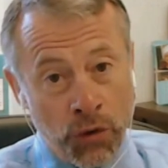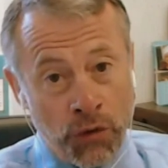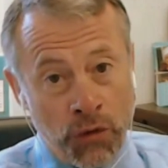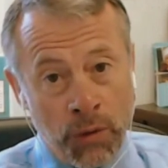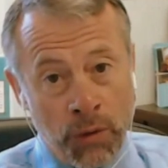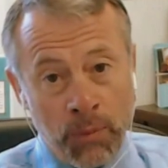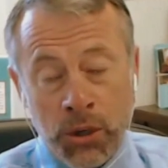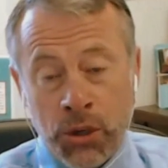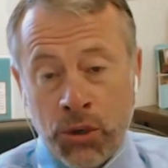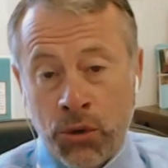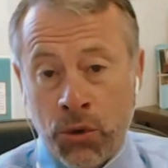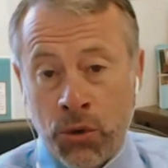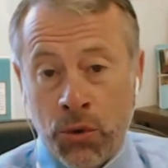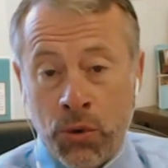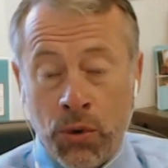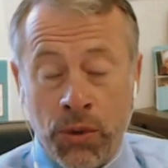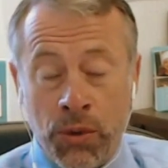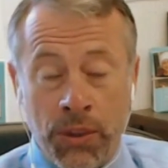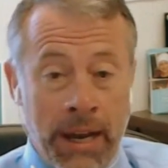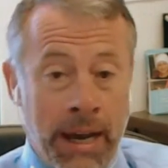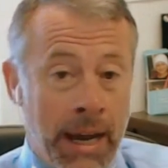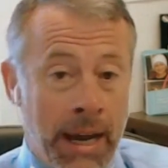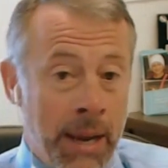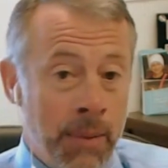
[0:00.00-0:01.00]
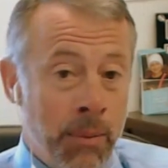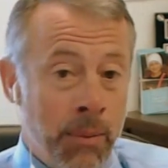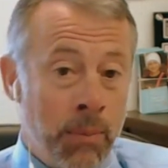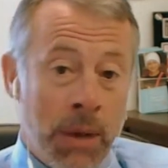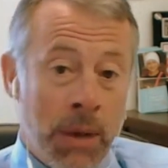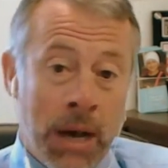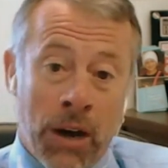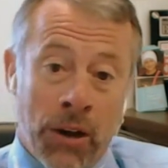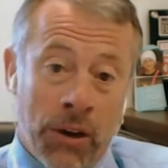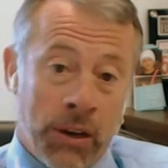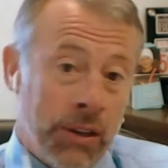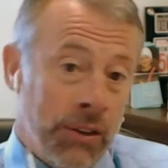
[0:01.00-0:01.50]
from the truth. I'm
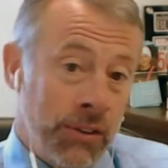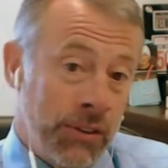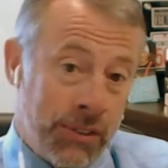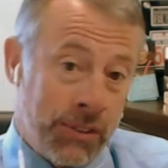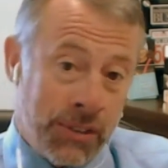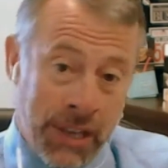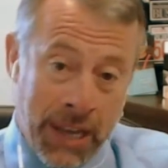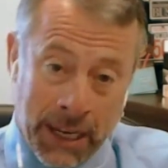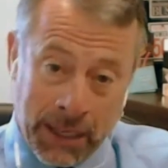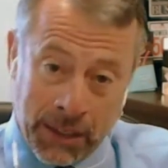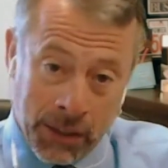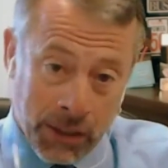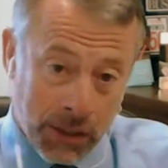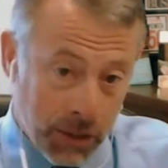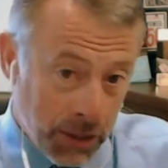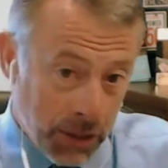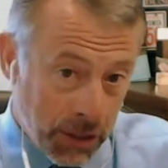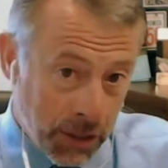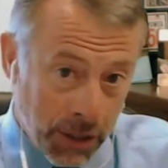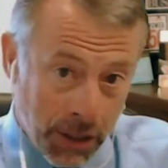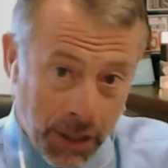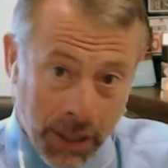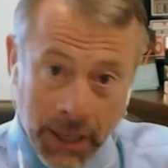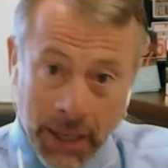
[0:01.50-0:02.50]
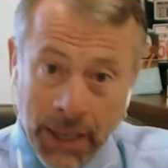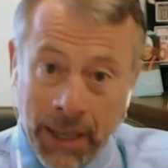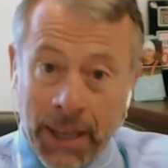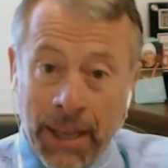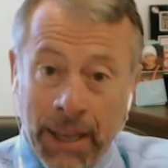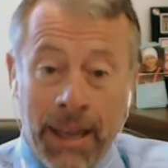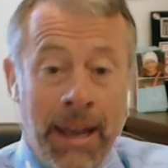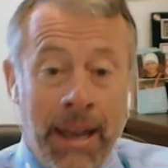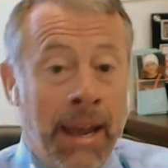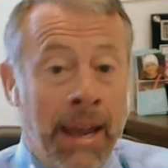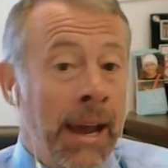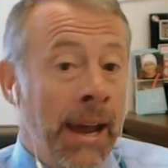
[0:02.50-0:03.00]
about as technical
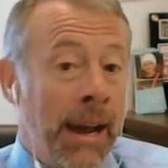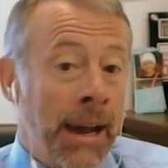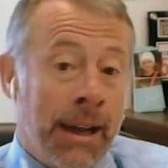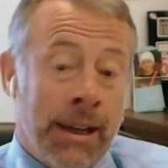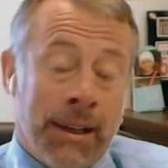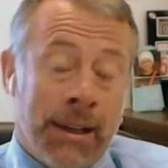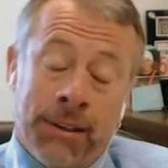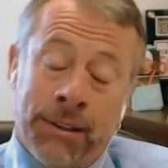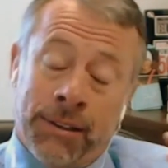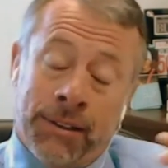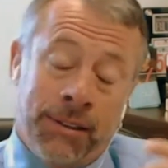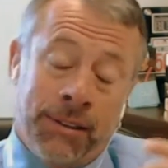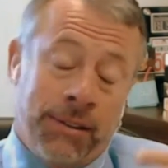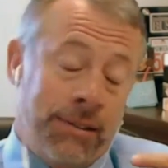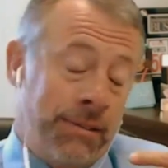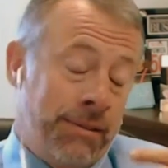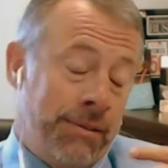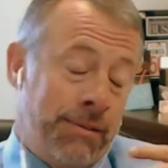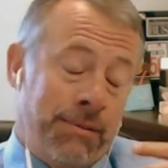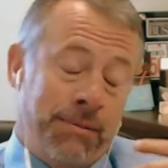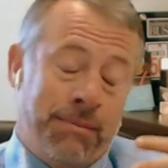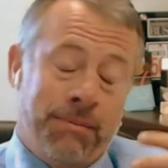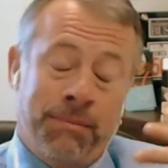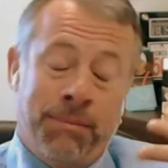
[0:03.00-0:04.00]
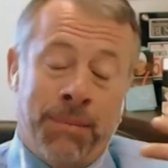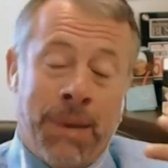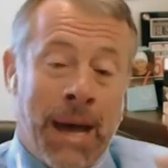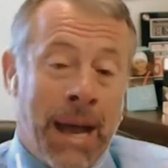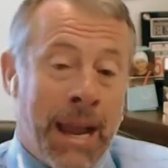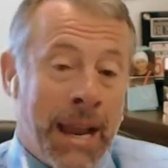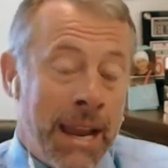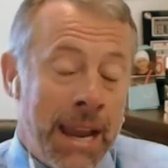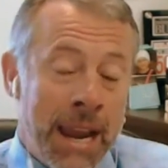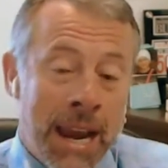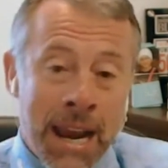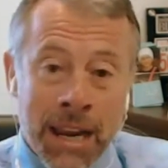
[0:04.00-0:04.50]
as
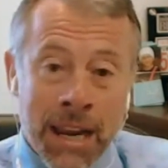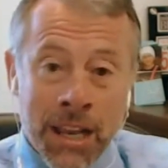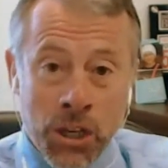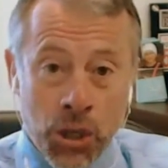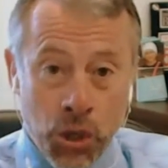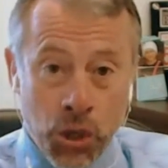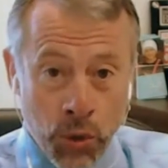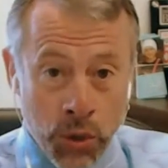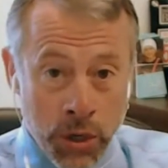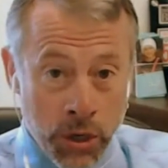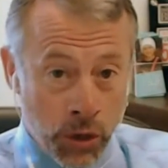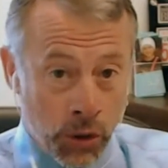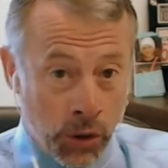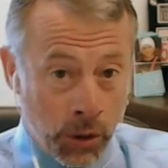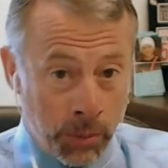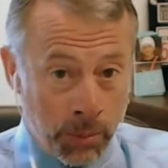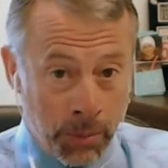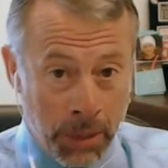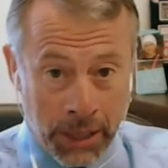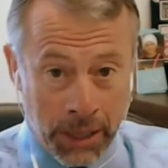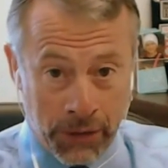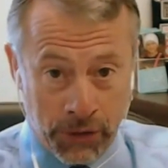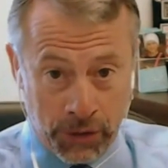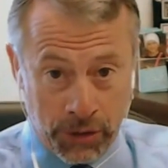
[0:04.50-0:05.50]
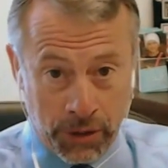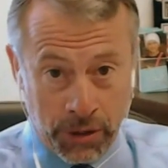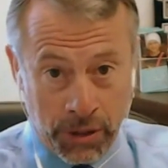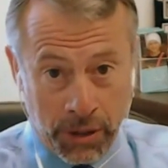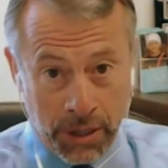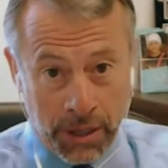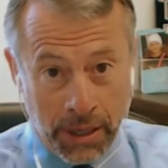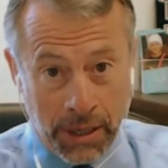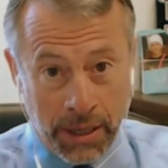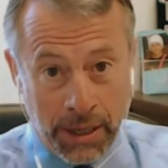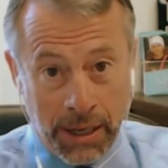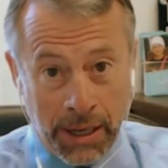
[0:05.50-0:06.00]
my 82-year-old mother.
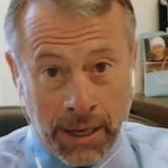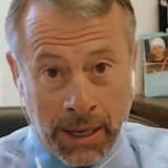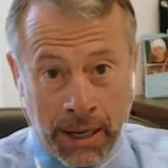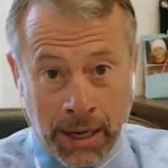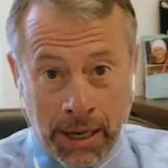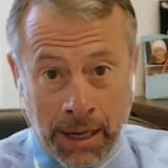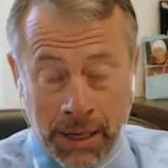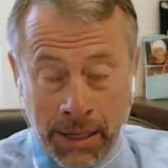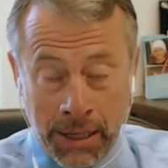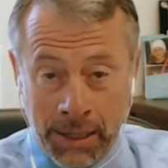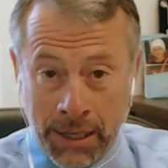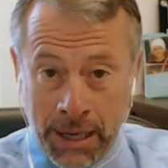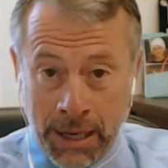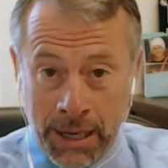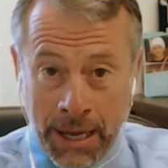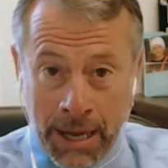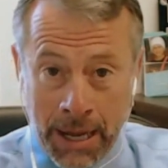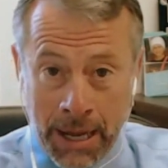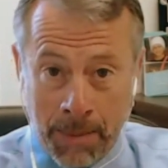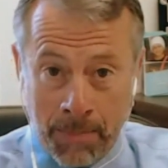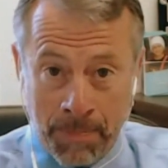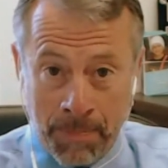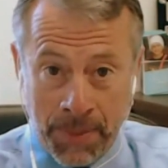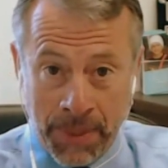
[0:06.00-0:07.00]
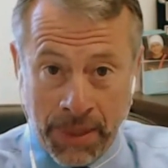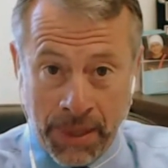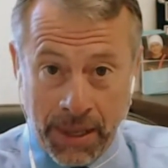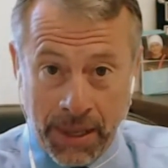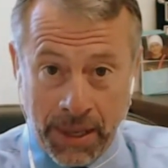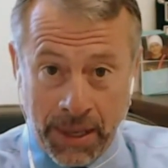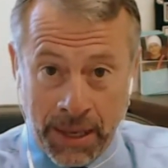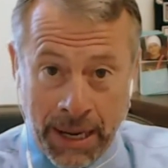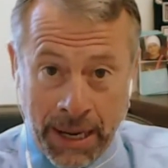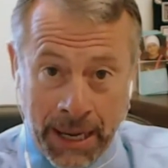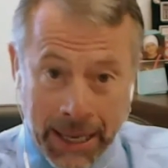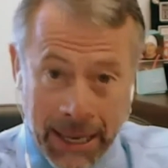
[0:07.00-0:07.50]
And
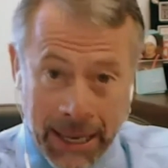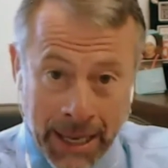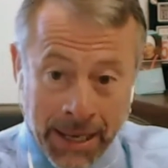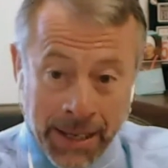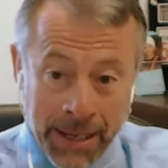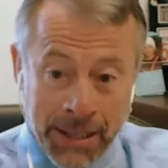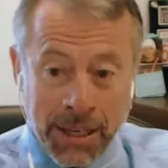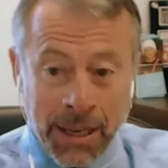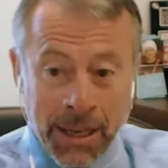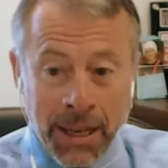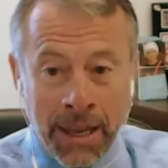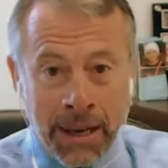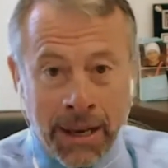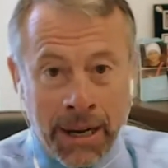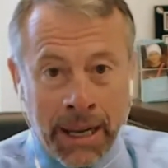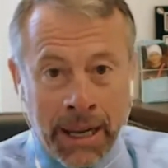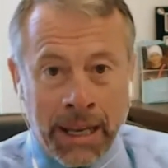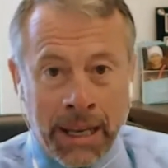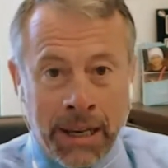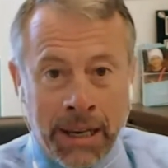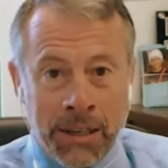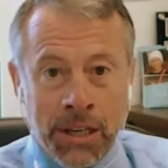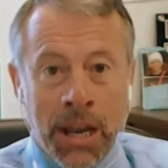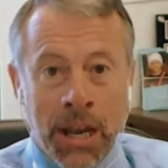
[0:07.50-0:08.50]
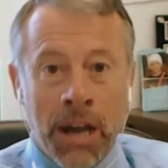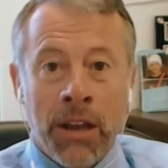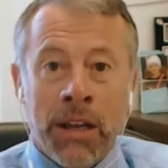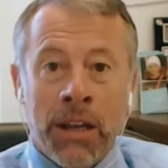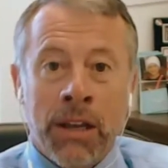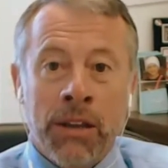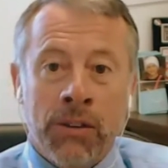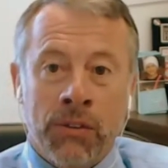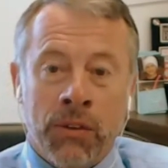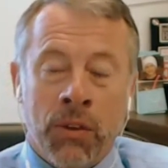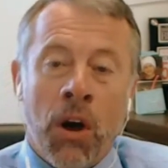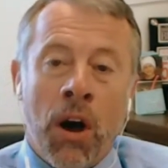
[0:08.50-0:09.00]
I got to tell you,
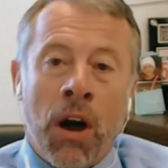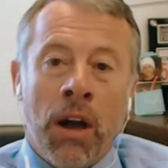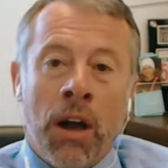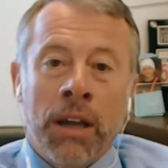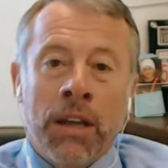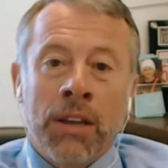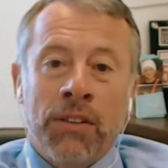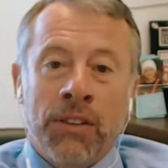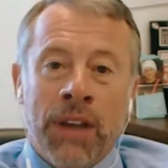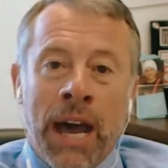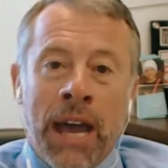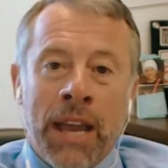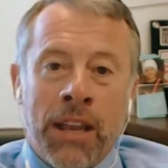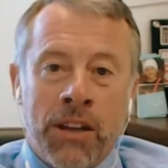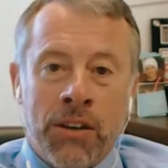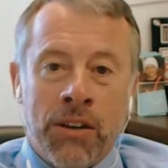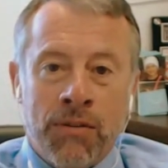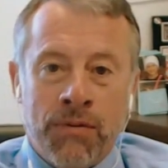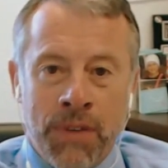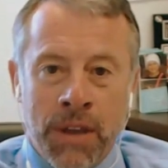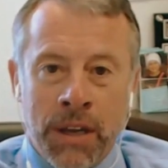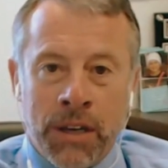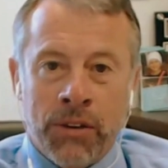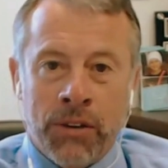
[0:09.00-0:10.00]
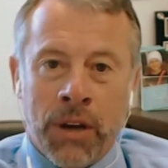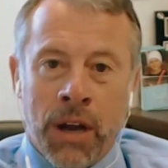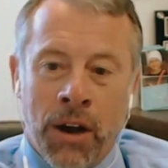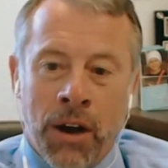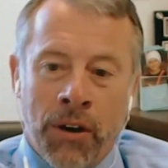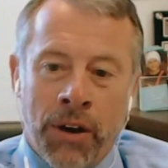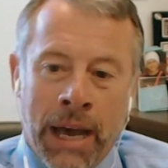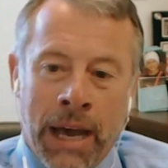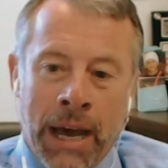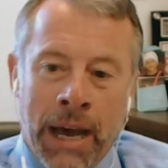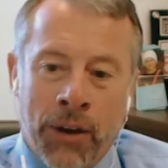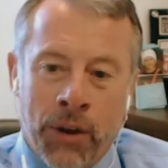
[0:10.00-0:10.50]
as long as I can figure
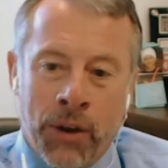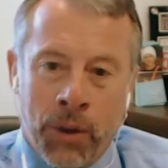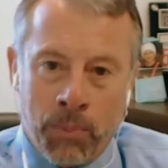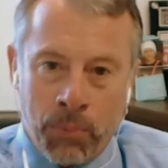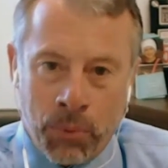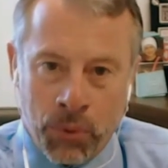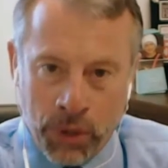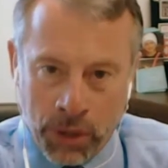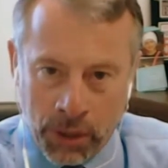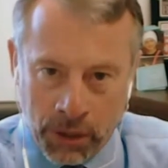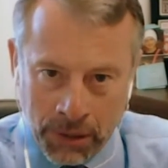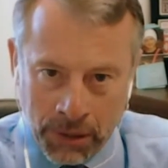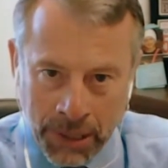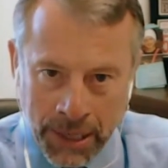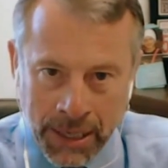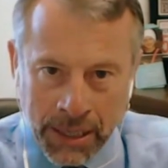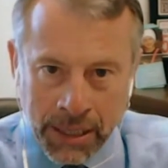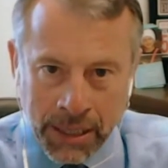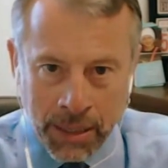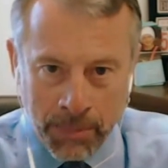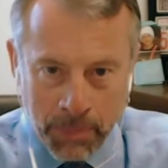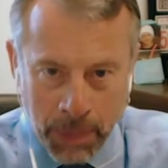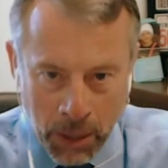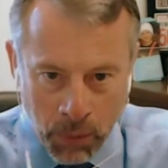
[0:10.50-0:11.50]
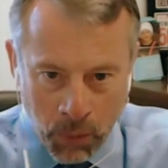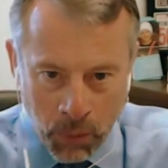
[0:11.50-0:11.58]
out how to put a link on my